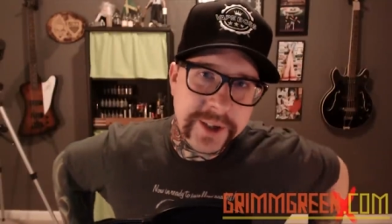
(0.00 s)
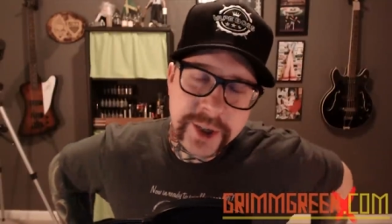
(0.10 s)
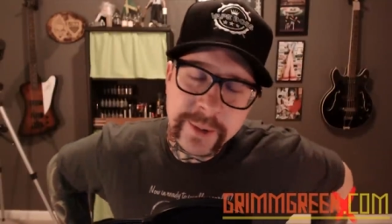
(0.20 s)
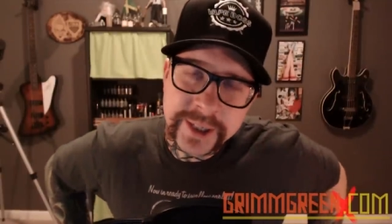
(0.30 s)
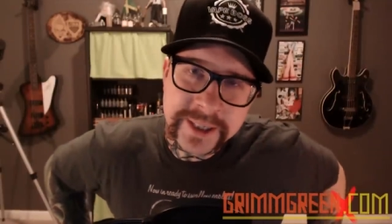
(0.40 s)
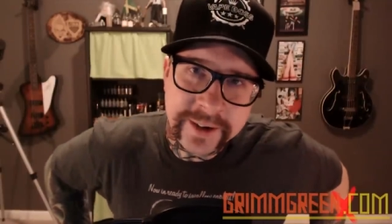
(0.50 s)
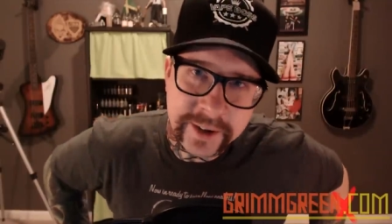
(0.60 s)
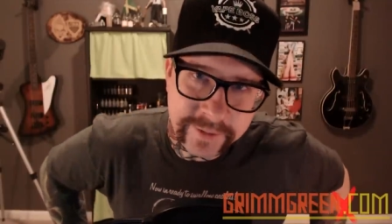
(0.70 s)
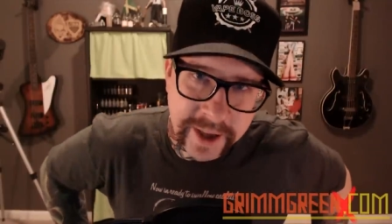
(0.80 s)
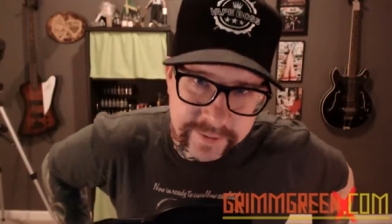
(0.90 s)
She works down at
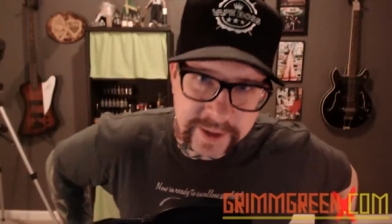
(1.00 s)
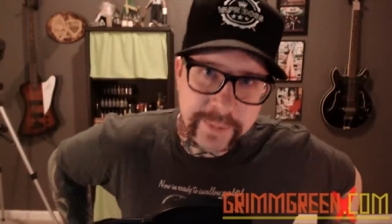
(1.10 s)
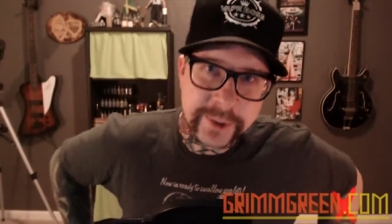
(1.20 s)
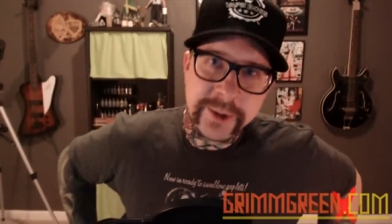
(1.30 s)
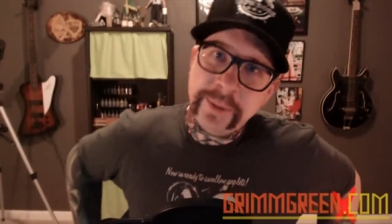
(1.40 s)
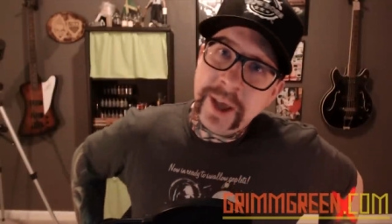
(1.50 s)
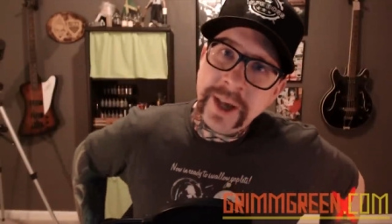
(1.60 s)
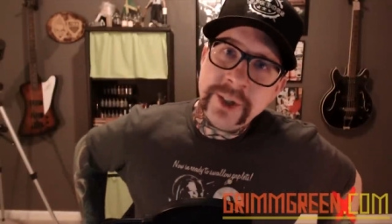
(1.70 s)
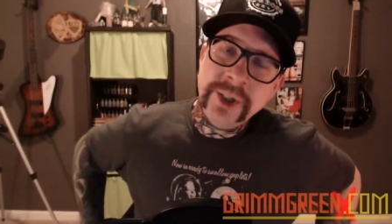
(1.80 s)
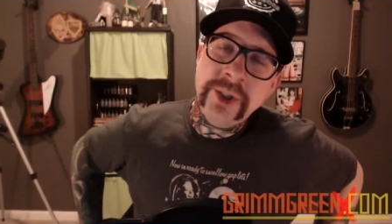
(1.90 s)
Nevada Vapor Supply,
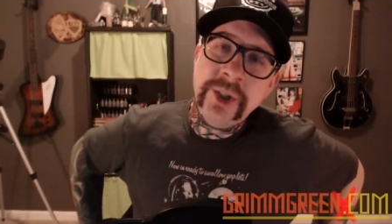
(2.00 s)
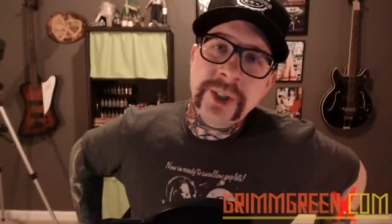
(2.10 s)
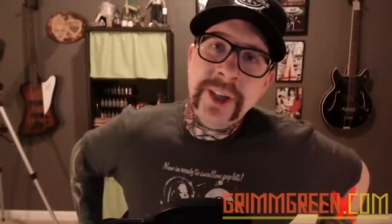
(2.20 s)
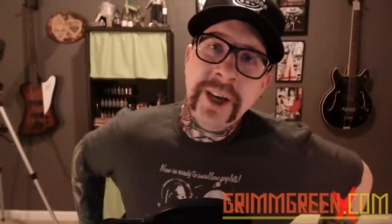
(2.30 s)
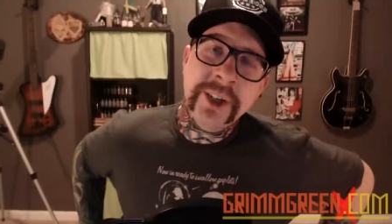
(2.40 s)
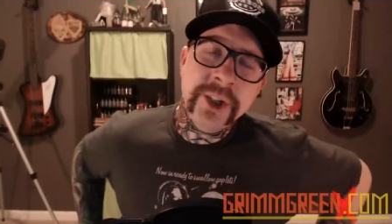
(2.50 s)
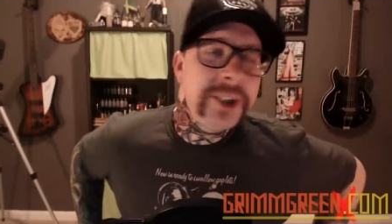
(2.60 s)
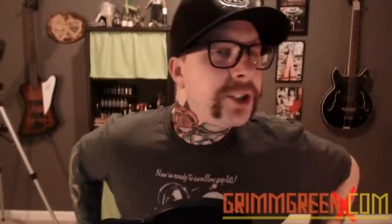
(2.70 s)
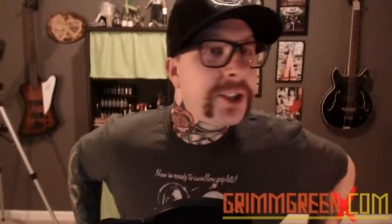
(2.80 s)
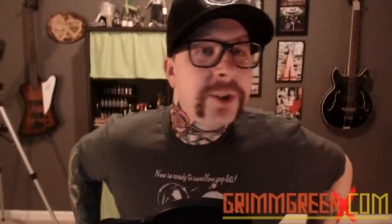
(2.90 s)
and she's just uh,
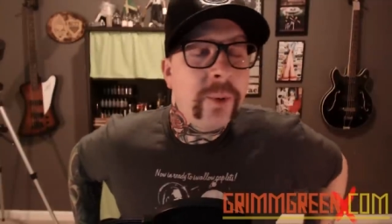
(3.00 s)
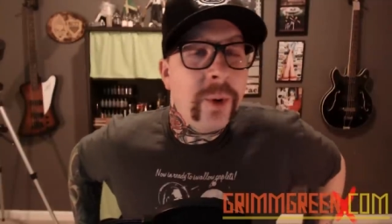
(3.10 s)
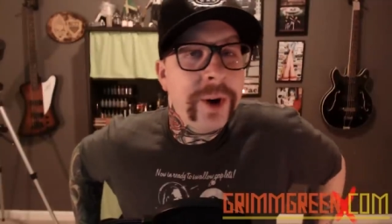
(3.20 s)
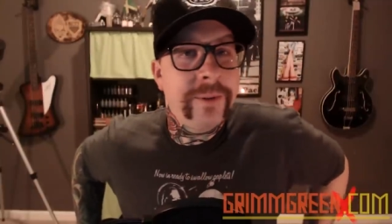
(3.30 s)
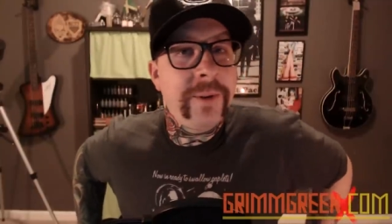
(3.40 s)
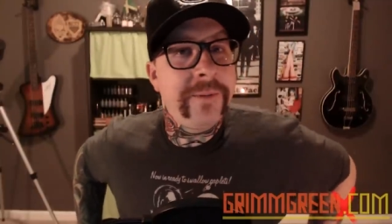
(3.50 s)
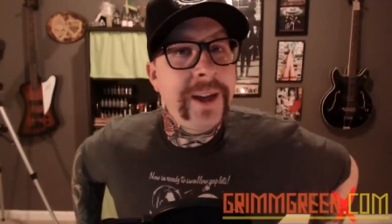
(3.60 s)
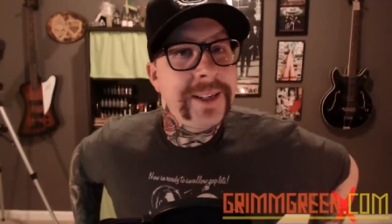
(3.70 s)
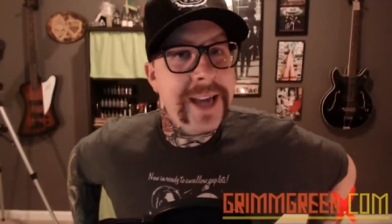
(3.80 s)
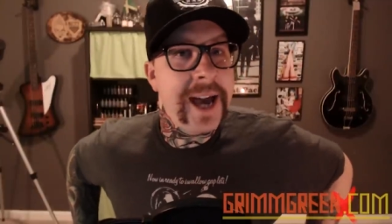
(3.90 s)
she's just a wonderful,
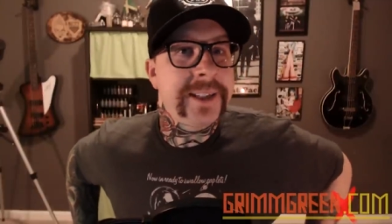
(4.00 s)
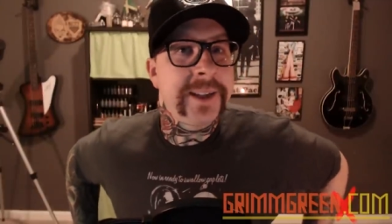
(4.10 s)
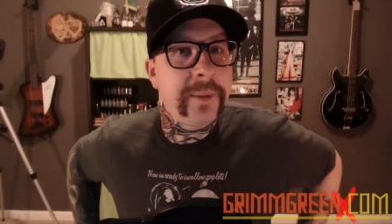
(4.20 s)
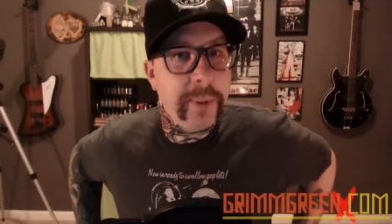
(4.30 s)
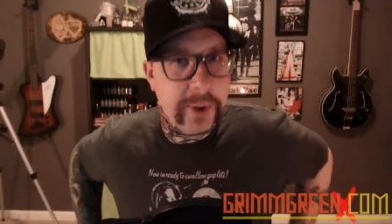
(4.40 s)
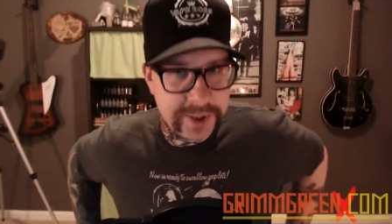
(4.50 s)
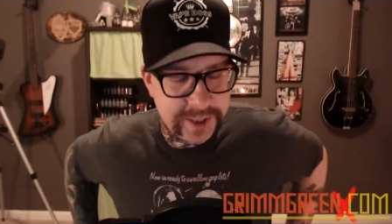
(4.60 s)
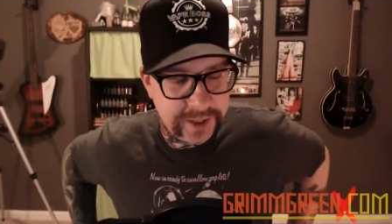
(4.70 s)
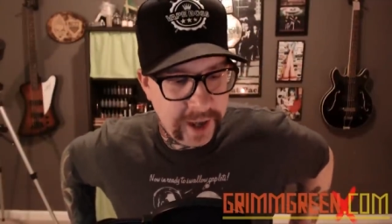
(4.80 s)
fantastic person.